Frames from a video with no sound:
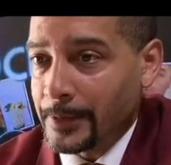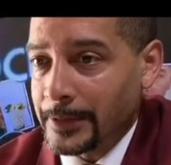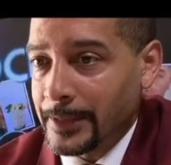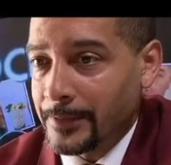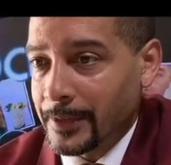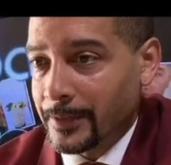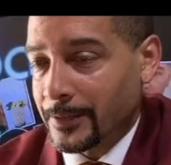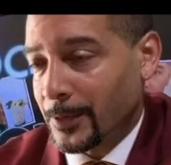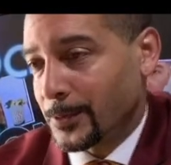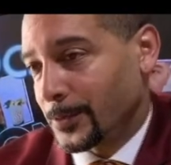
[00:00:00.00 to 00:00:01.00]
I believe that
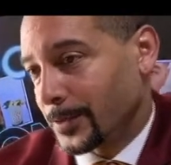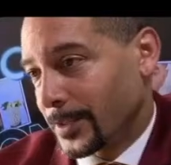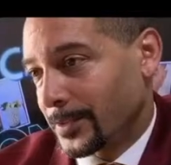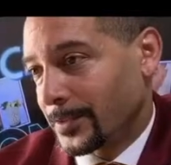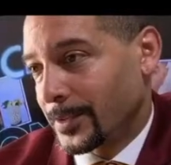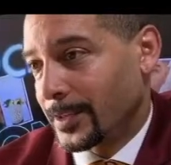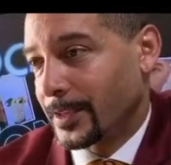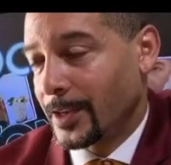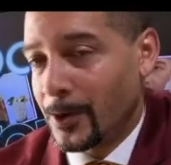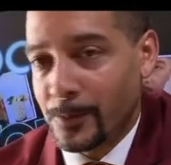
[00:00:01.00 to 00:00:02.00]
the social distancing
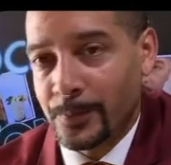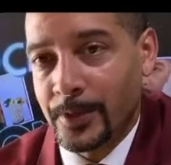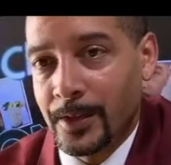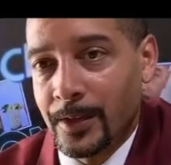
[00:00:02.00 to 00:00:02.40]
can help.